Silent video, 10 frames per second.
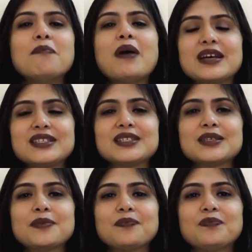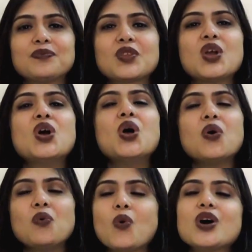But
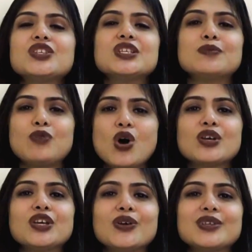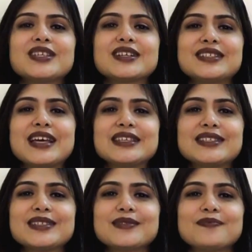what is blocking your
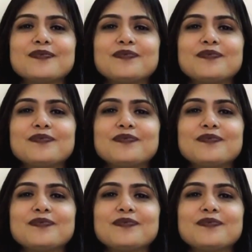success.